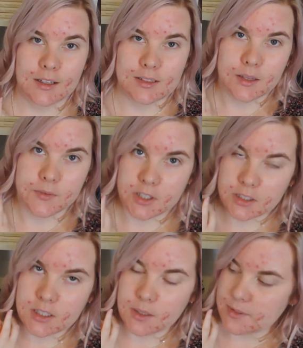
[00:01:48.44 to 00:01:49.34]
Yes, I've
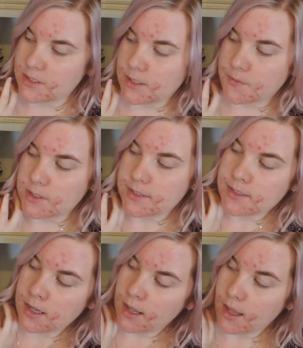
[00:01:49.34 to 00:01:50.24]
checked and it was the 70s.
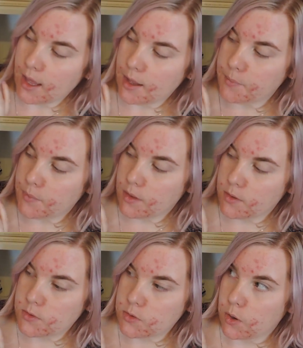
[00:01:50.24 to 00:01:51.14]

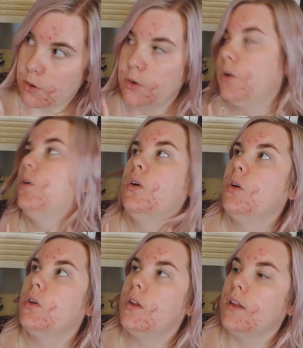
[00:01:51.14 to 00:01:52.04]
So
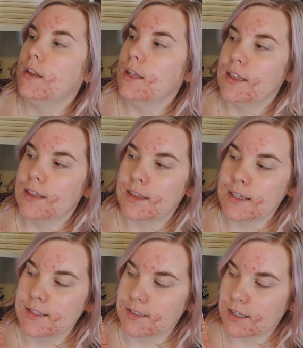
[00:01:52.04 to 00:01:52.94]

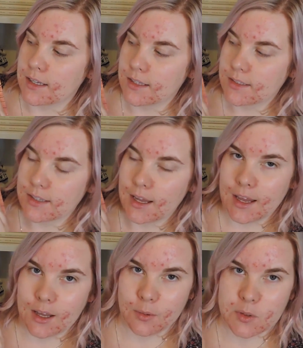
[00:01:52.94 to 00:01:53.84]
this is
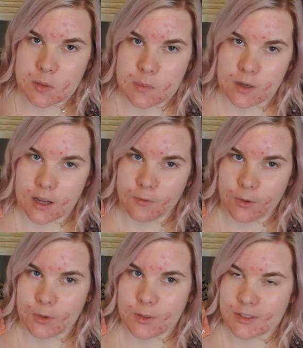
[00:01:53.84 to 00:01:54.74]
a comic strip that kind of
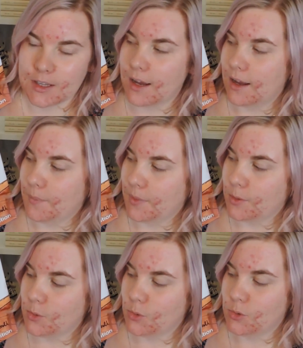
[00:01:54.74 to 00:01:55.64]
follows
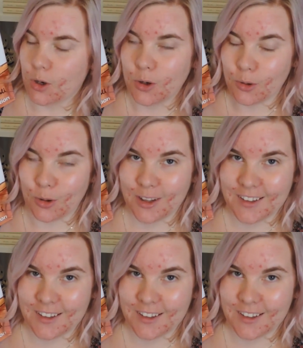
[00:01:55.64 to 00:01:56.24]
Dog.